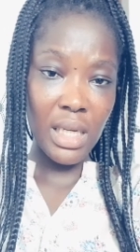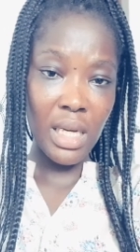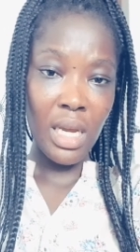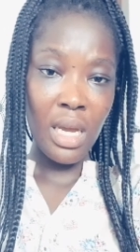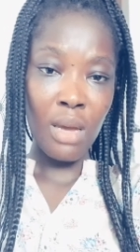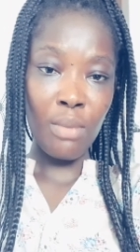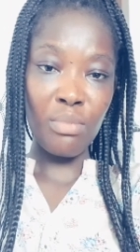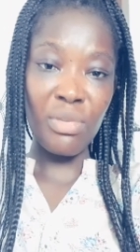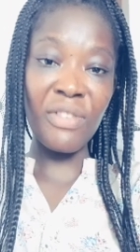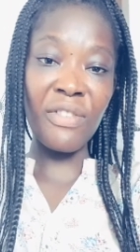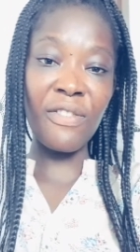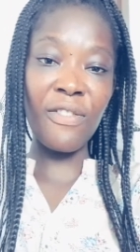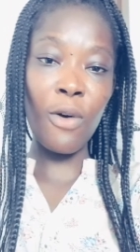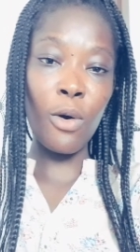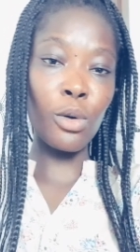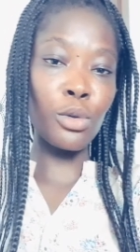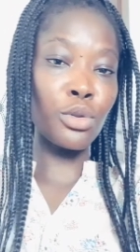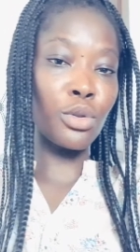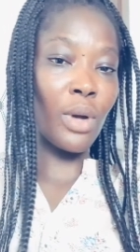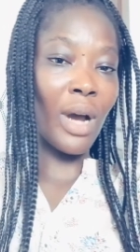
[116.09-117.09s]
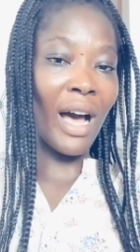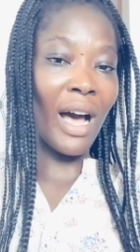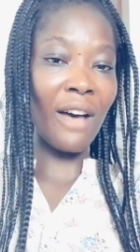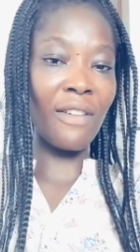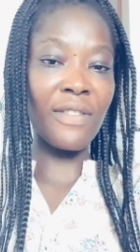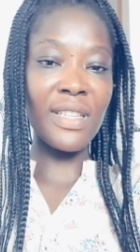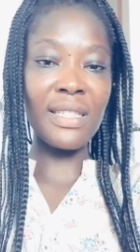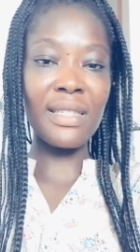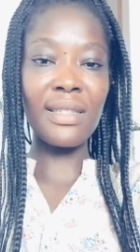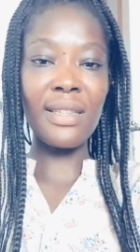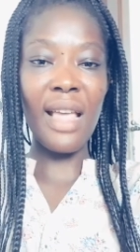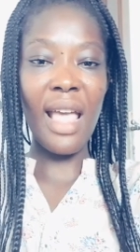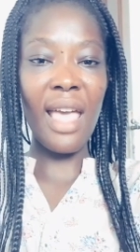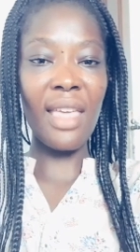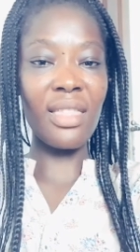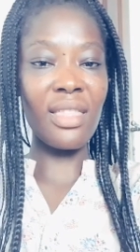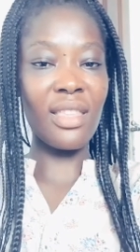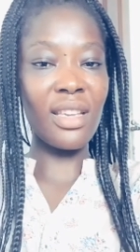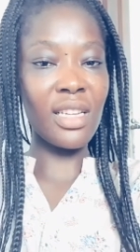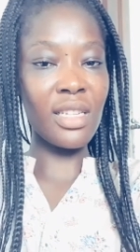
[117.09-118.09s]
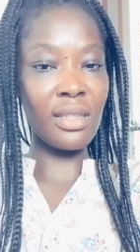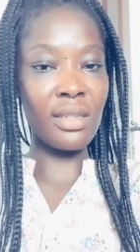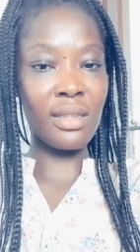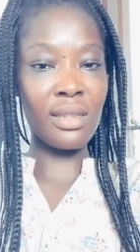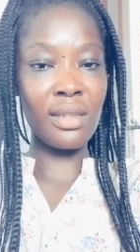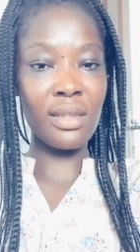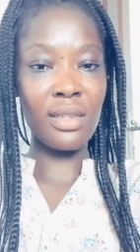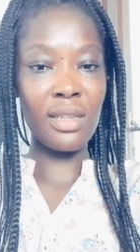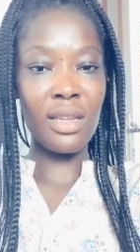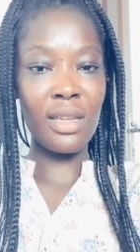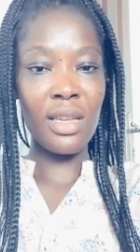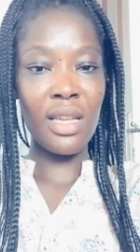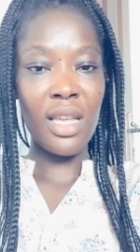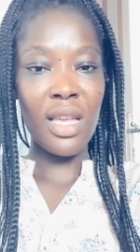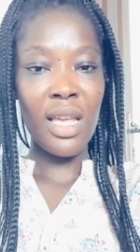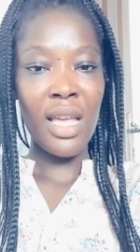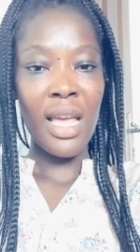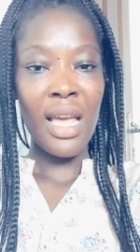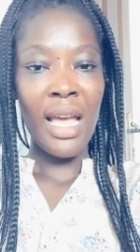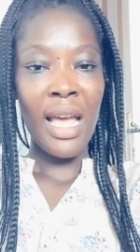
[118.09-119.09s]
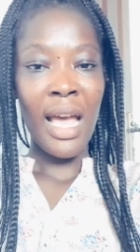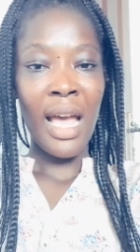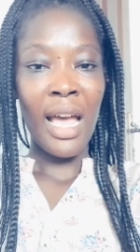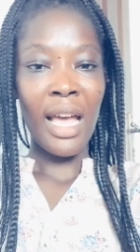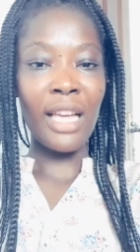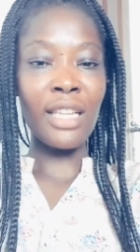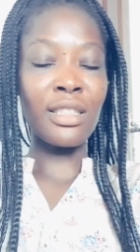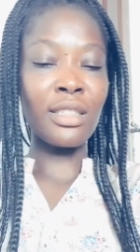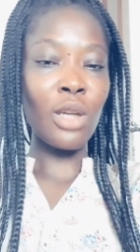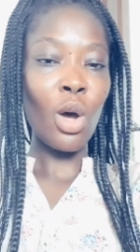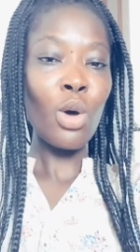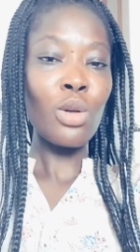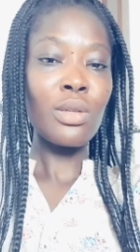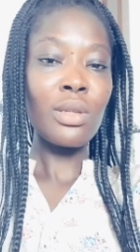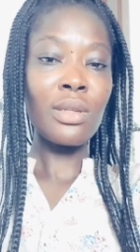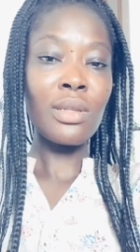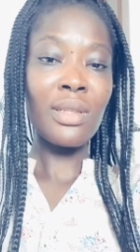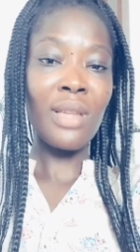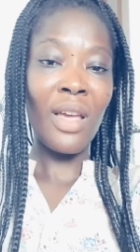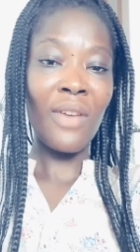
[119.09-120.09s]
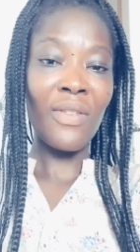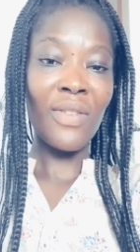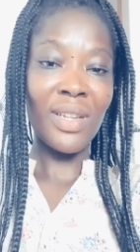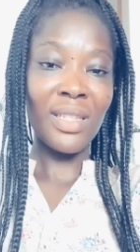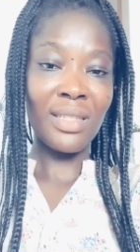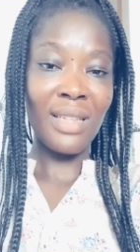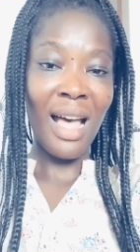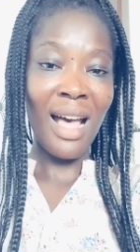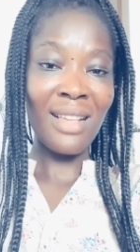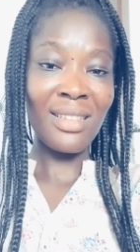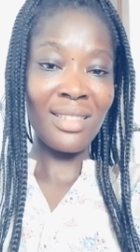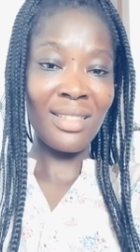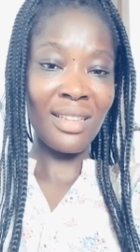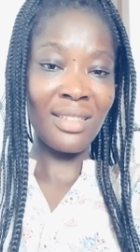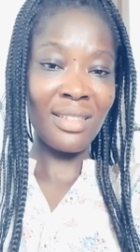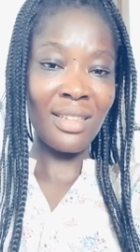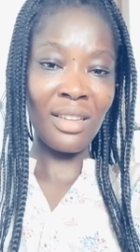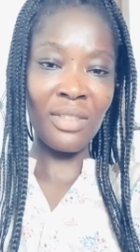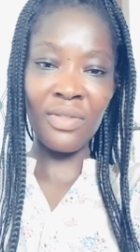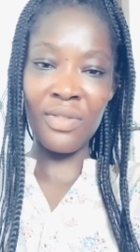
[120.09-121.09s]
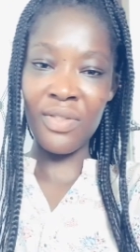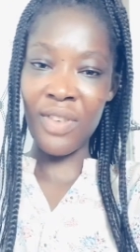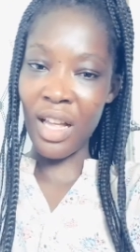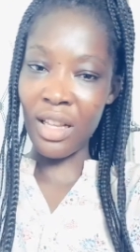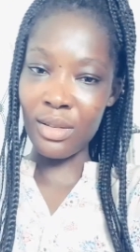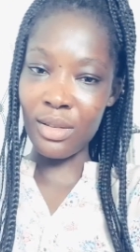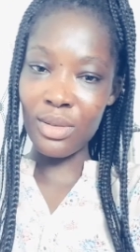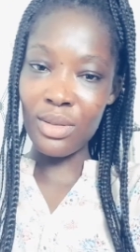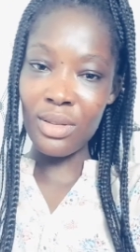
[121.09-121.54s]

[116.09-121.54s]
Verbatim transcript: before you harvest and eat it also serves as aesthetic value